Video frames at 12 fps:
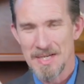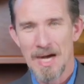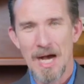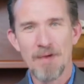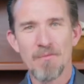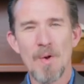
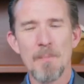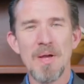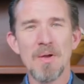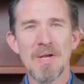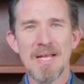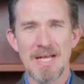of
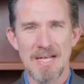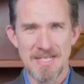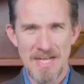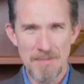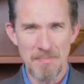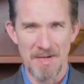rebuilding a
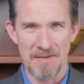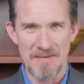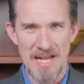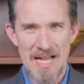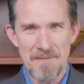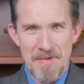temple of
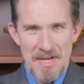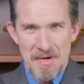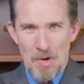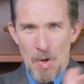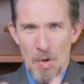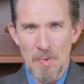David, and
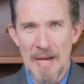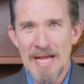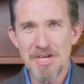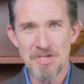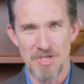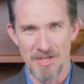all
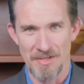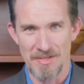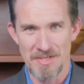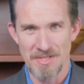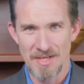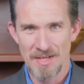
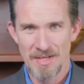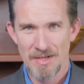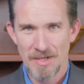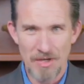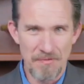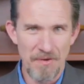nations
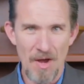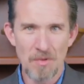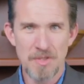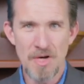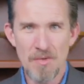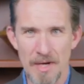could flow
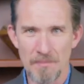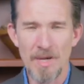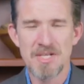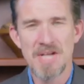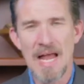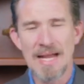to it,
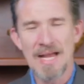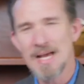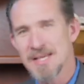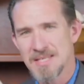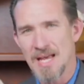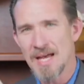much like
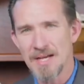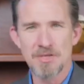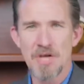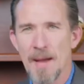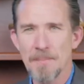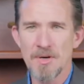Isaiah
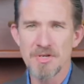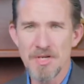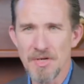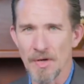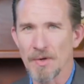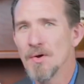chapter
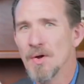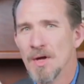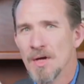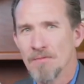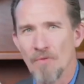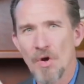2,
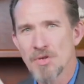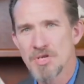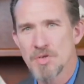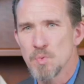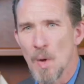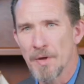
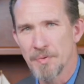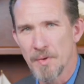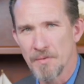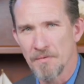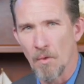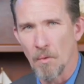verses 1
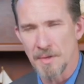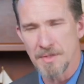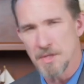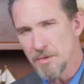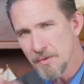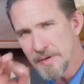through 4. And
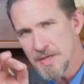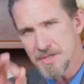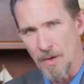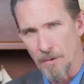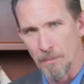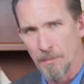so there is
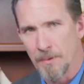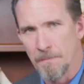hope.